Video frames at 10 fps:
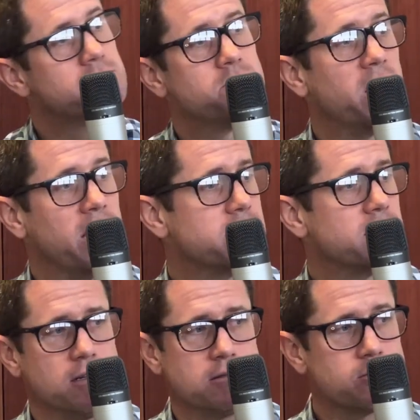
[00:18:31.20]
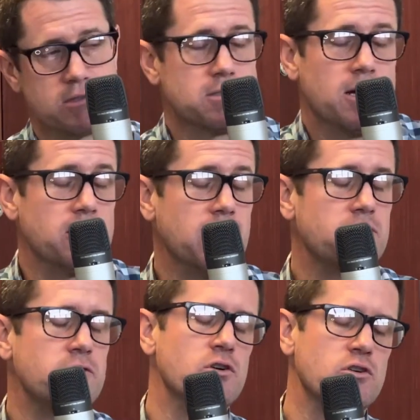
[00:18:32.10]
pans out, which I don't have
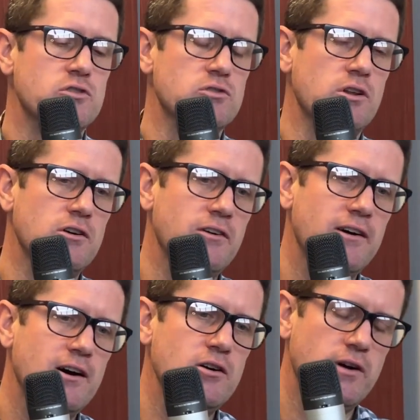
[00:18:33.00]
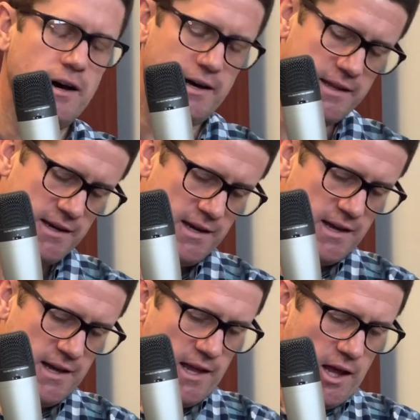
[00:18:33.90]
no control over
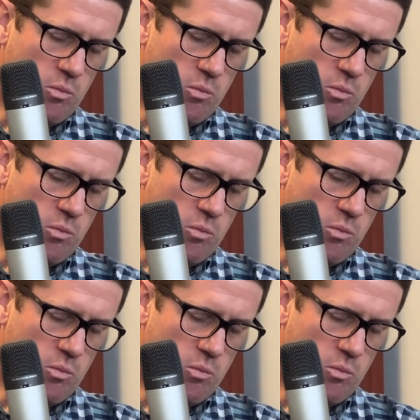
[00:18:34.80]
either.